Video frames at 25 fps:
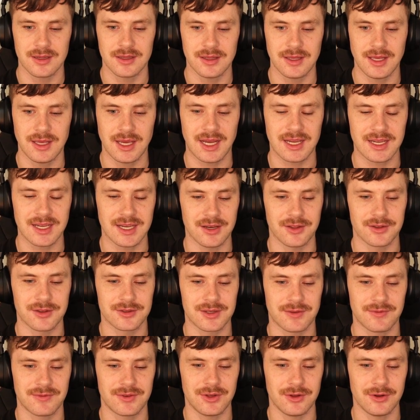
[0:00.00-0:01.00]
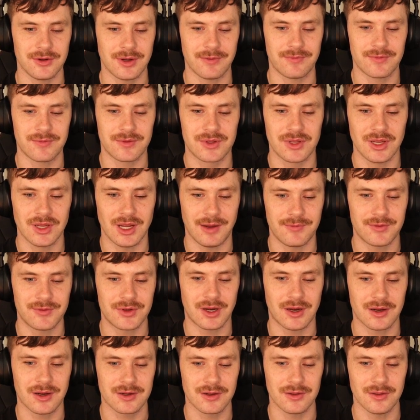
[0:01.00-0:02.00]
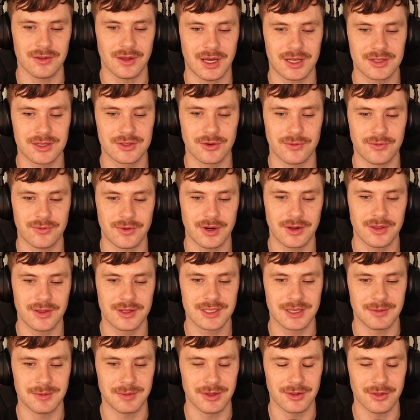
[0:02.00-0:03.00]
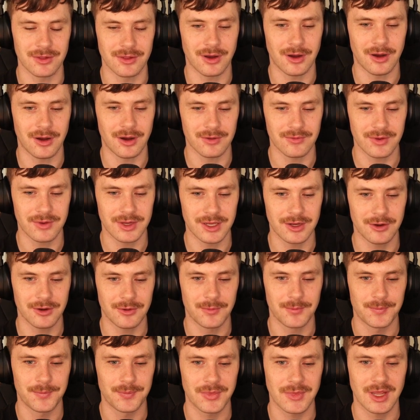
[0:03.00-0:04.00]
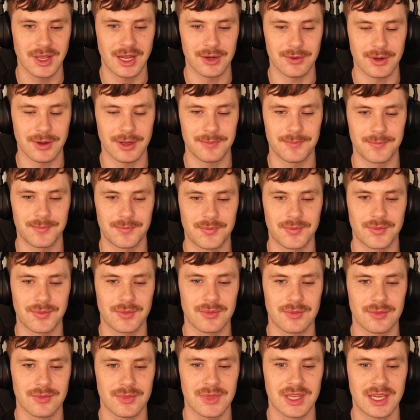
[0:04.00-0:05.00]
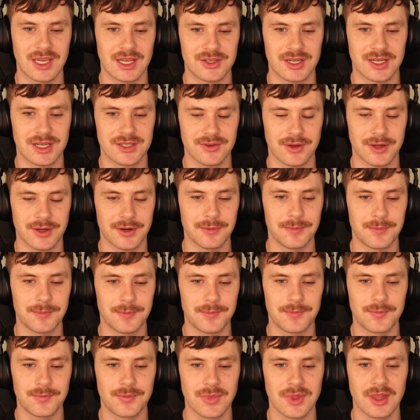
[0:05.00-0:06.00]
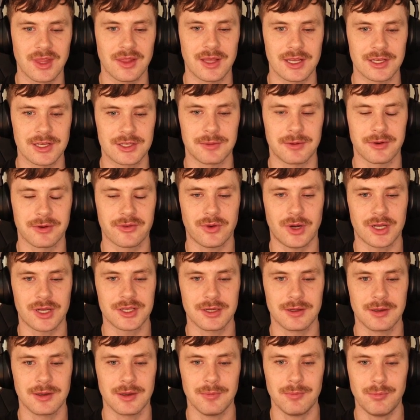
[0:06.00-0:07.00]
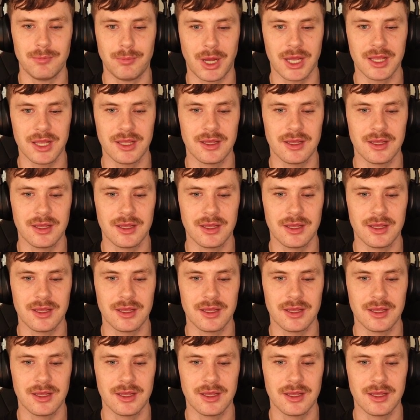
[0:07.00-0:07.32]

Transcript: I got other stuff to do. I've talked a lot so far. This is gonna be a long video. Anyway, catch you guys later. Thank you so much for watching. Bye.